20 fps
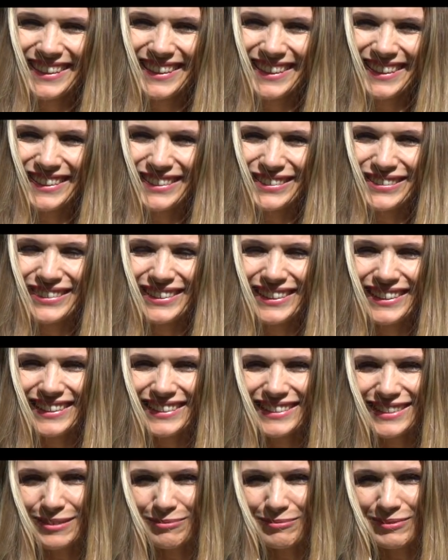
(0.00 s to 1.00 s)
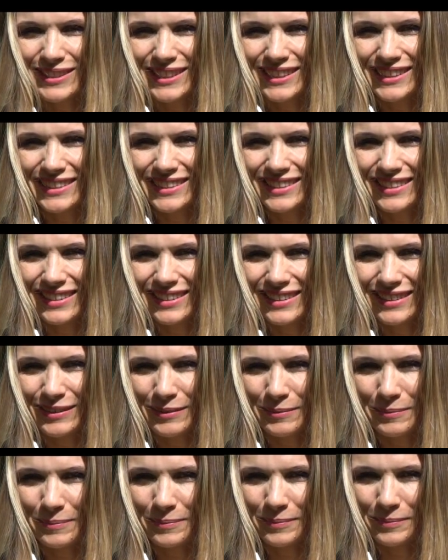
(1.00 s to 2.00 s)
can create some
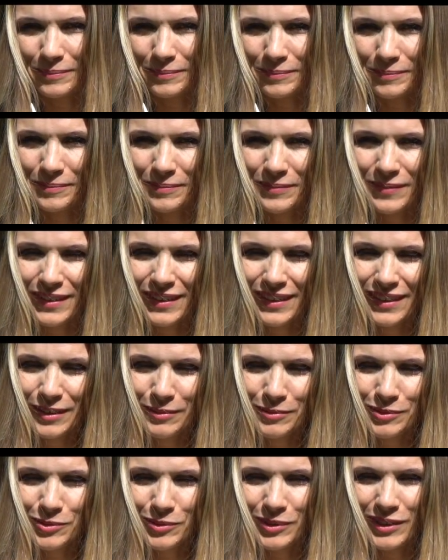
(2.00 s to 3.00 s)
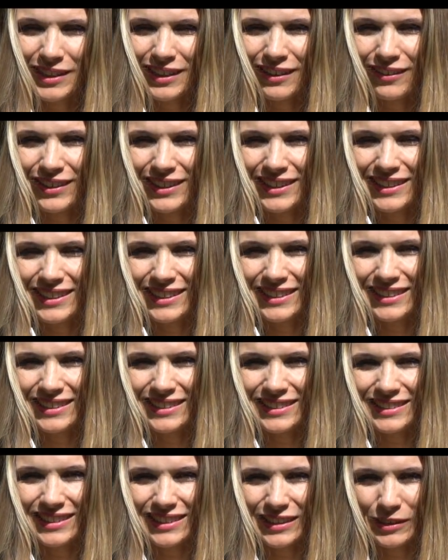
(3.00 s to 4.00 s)
tension between our
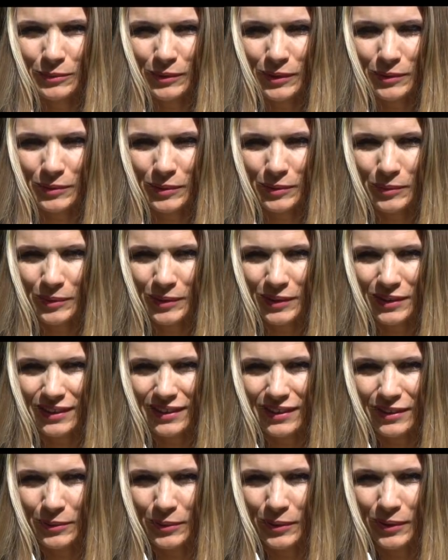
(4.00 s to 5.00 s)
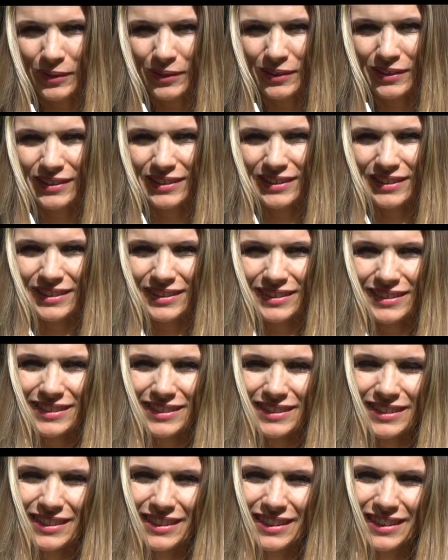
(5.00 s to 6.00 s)
identity and what we want in the world.
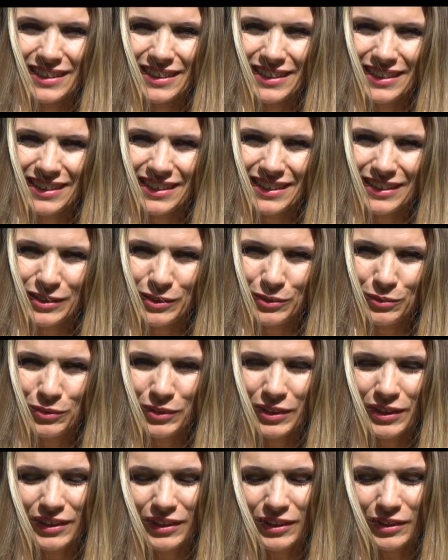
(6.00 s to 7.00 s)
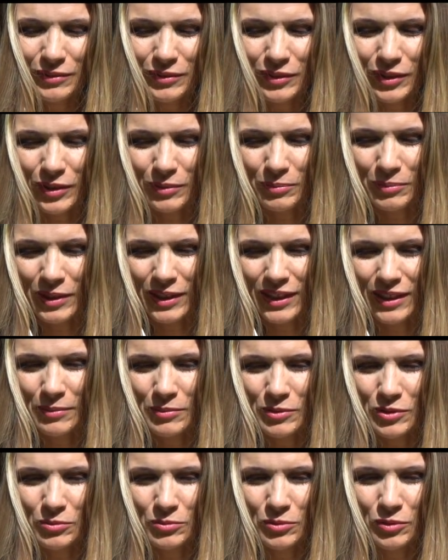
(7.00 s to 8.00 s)
This feeling of not being
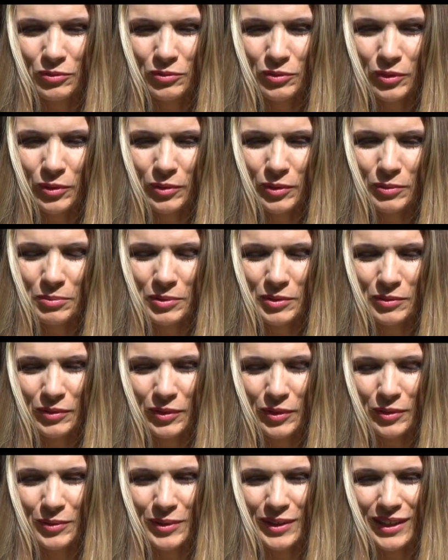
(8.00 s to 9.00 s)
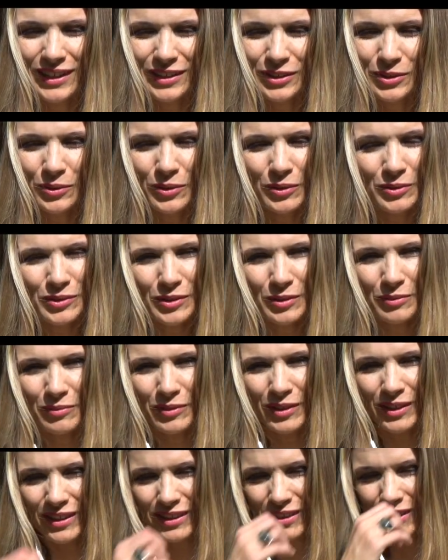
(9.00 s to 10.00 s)
able to move forward before we let go of
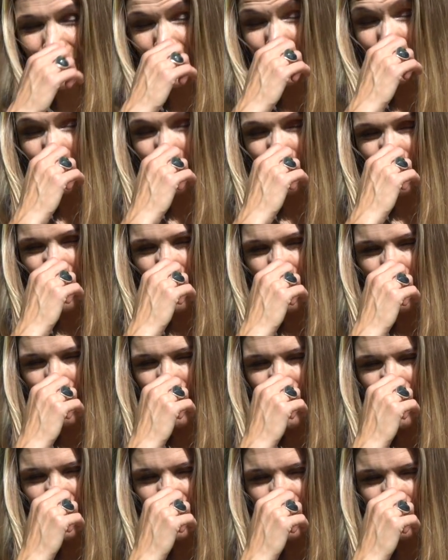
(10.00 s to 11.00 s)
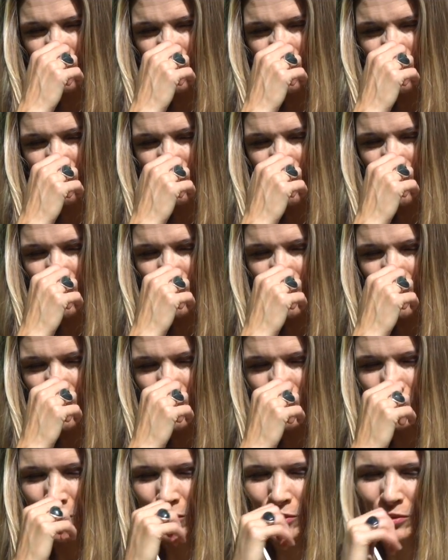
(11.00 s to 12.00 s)
something. Our planet is moving very
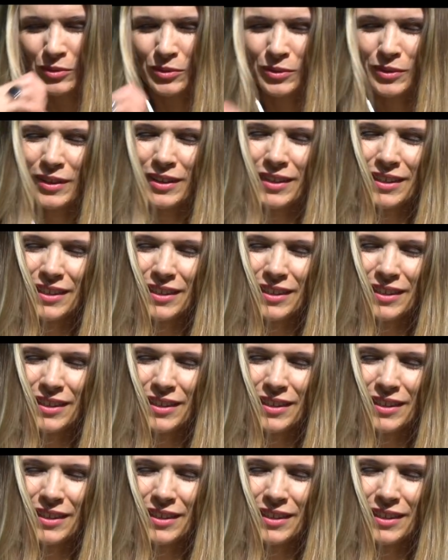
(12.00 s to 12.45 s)
close to